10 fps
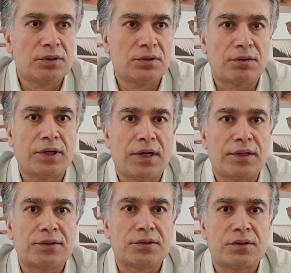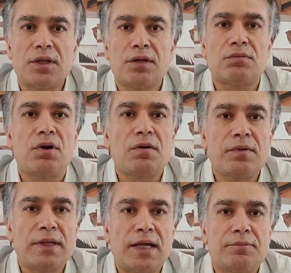Okay, it's nothing wrong
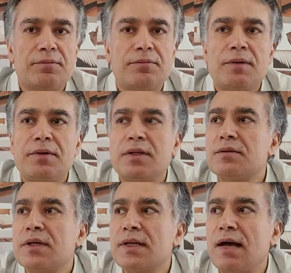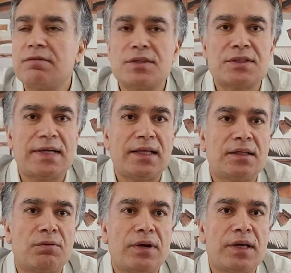with that. Maybe they love the set
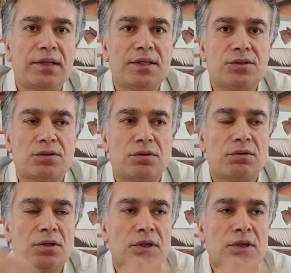the way it is. So